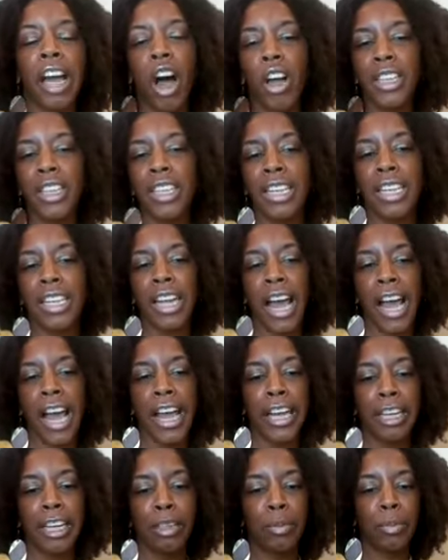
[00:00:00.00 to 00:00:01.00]
on
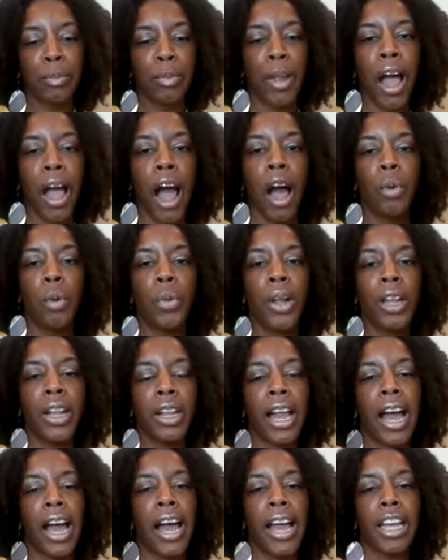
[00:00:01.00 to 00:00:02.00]
tonight, I would
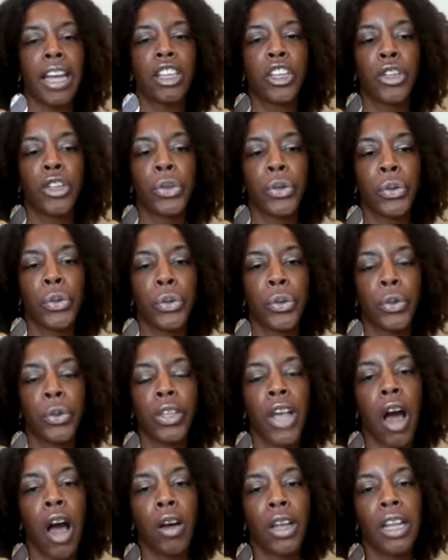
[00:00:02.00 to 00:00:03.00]
like to
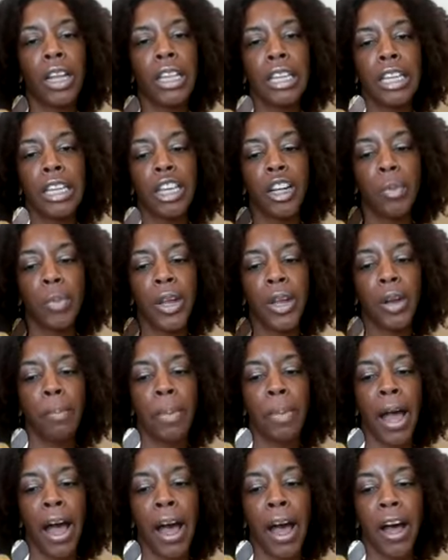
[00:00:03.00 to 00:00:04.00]
talk a little bit
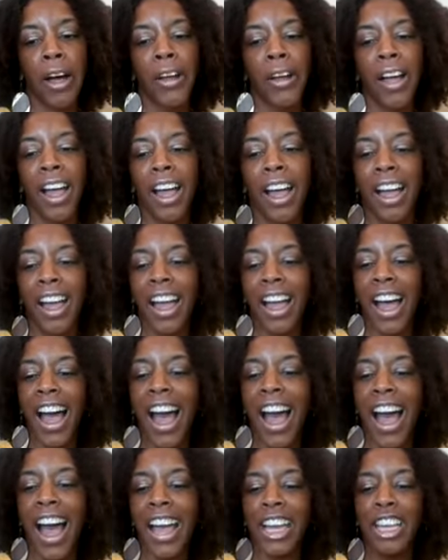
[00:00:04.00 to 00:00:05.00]
about,
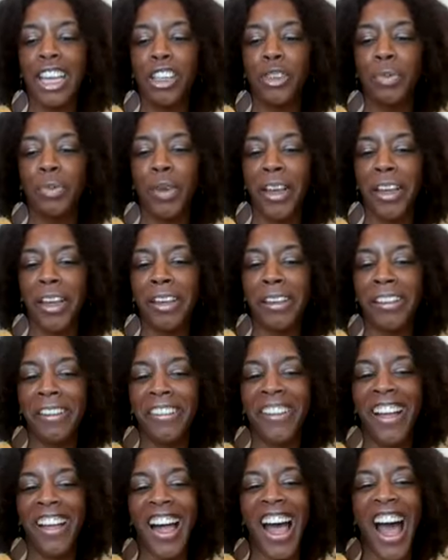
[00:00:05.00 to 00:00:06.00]
hi
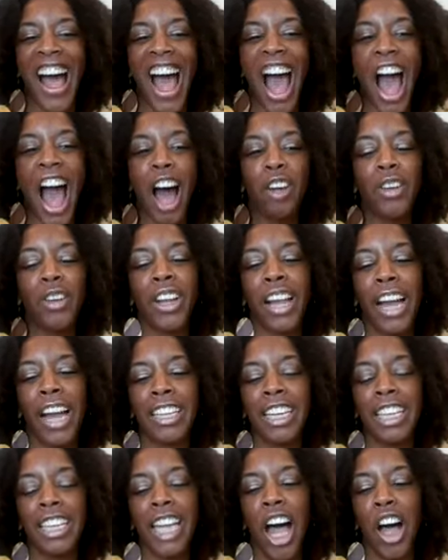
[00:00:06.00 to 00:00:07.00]
Ishmael, I would like
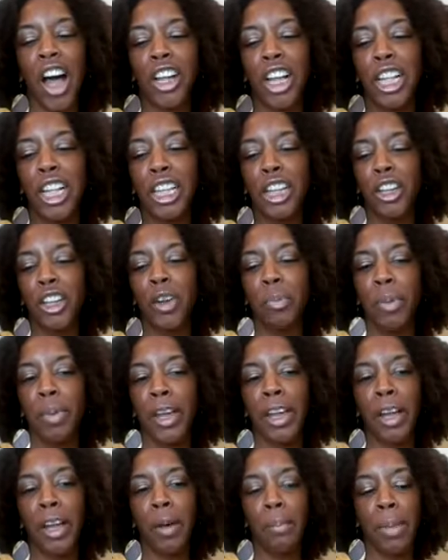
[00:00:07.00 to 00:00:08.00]
to talk a little
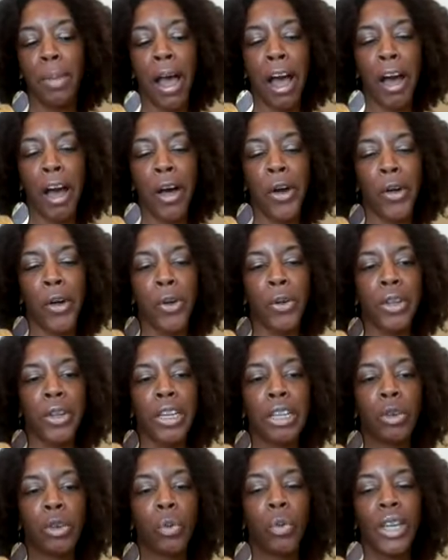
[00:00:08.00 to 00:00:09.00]
bit about
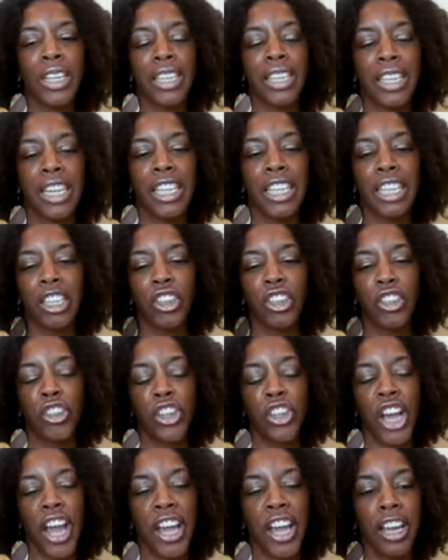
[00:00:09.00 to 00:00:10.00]
when seasons
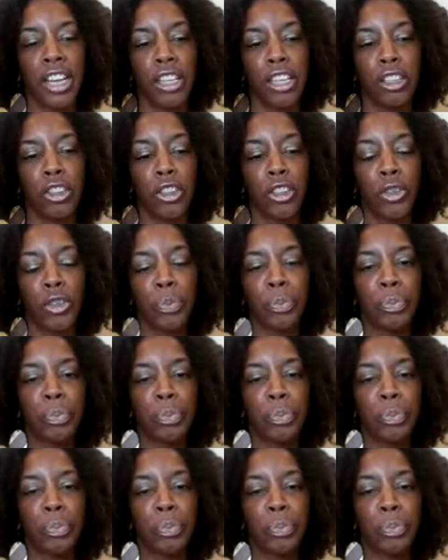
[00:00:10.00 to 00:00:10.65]
change.